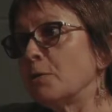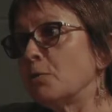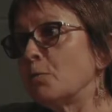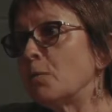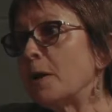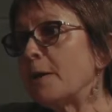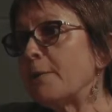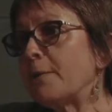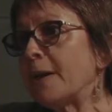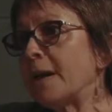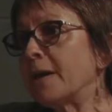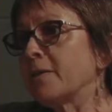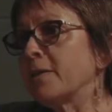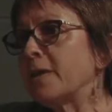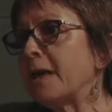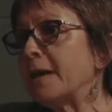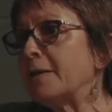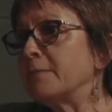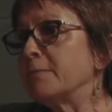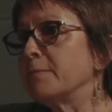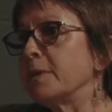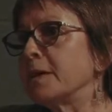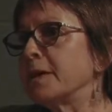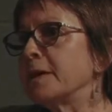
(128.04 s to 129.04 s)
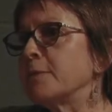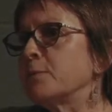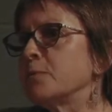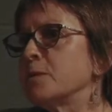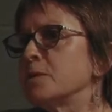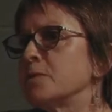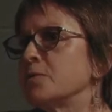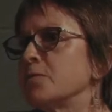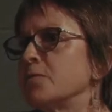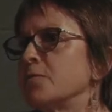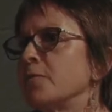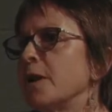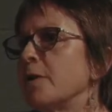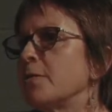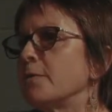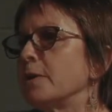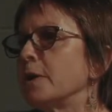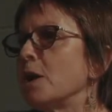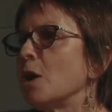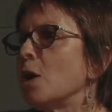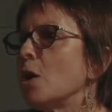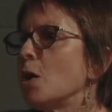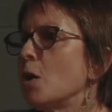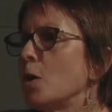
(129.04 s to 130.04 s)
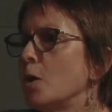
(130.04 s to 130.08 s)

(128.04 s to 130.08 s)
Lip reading: Right back then, but it was very